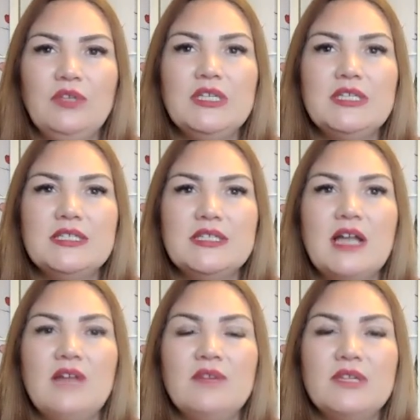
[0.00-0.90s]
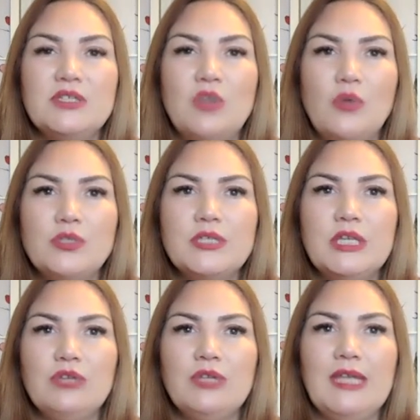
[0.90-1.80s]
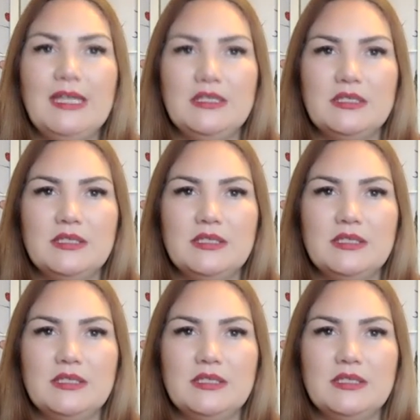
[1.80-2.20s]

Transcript: you the desired results that you need.